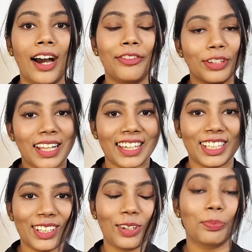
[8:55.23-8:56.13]
If you like
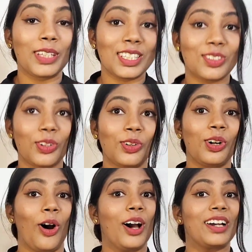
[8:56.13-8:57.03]
the look, please
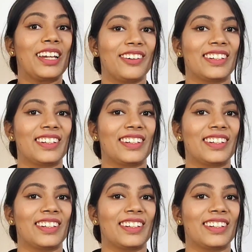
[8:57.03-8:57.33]
do give